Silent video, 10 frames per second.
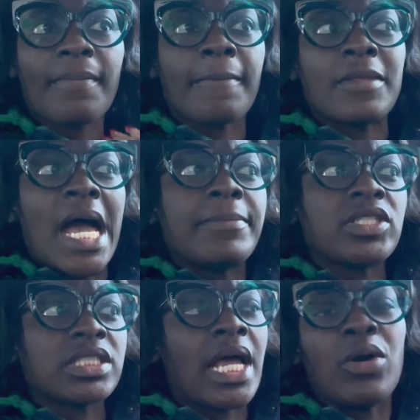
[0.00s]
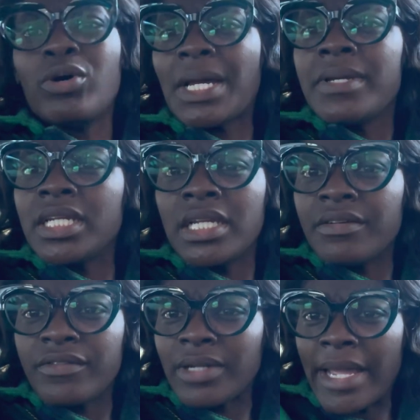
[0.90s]
Now I'm just like, what I'm here to
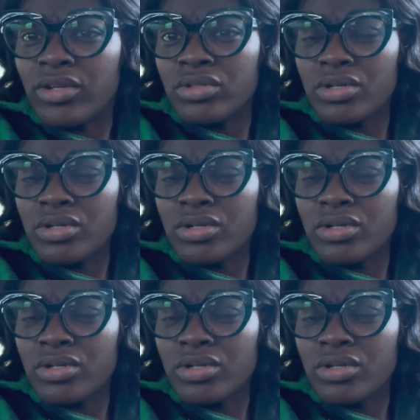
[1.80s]
live, like, it